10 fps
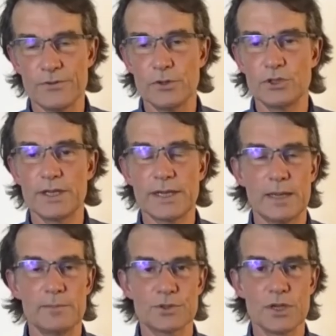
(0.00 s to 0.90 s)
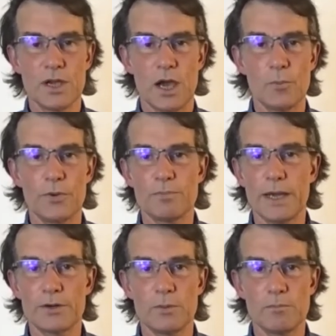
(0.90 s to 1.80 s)
refugee camps and
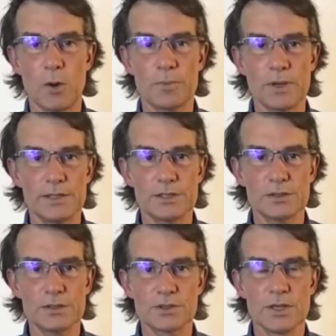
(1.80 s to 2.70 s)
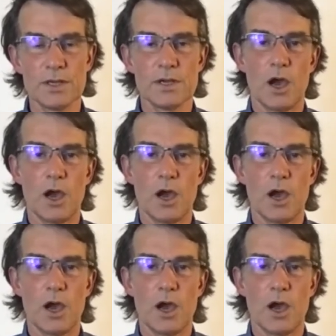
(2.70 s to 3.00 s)
with migrant populations.